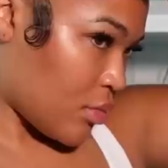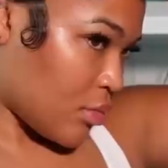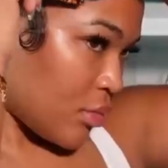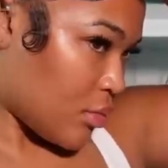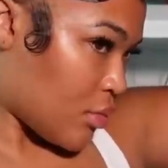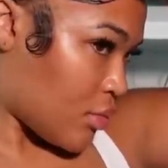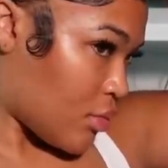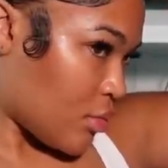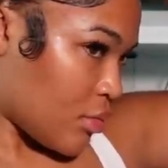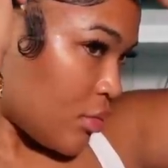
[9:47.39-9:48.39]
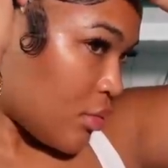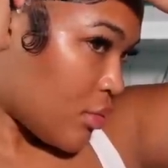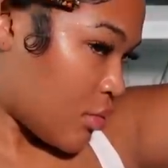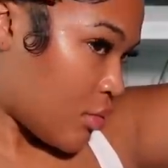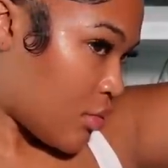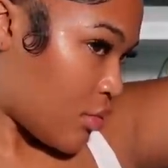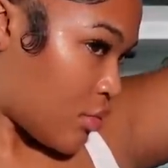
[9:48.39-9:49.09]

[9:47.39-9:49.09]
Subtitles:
(silence)